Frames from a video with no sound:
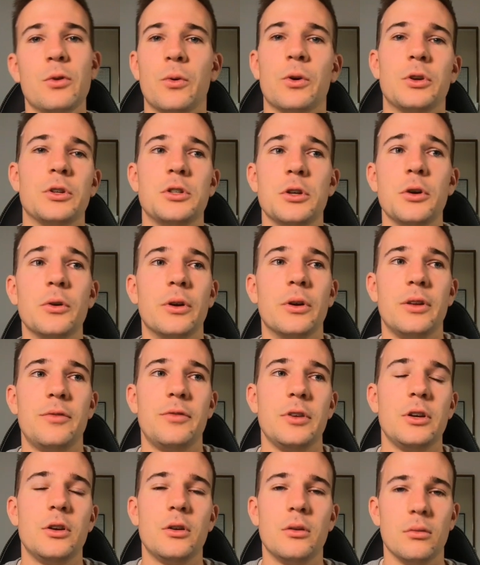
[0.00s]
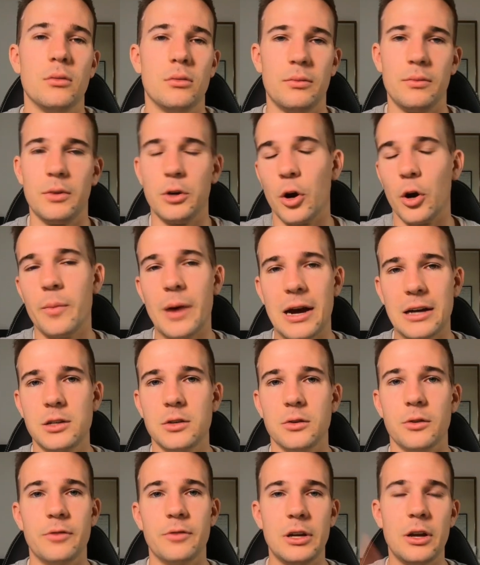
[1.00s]
want to do, and if you go back
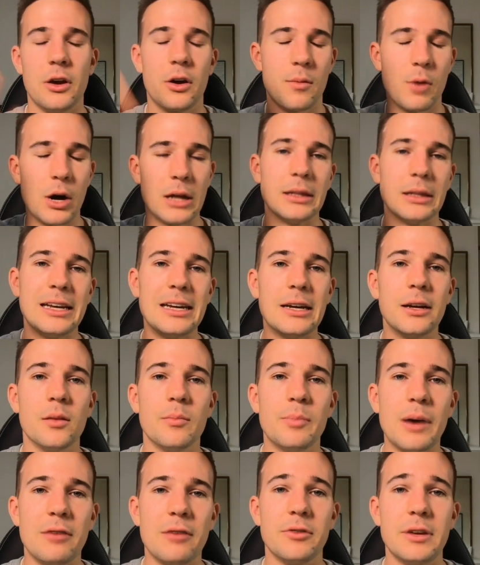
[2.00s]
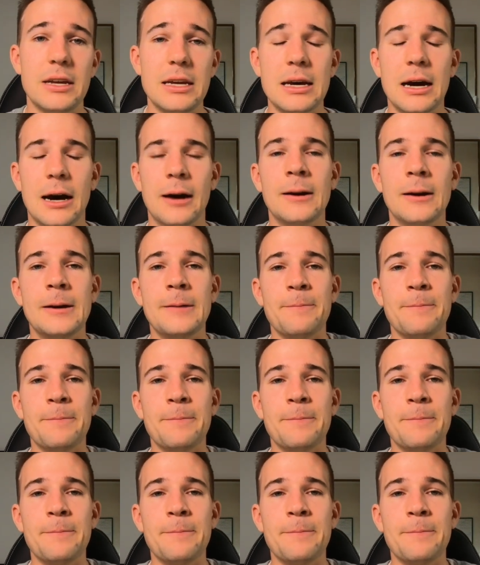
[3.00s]
to a video, I might link it above here,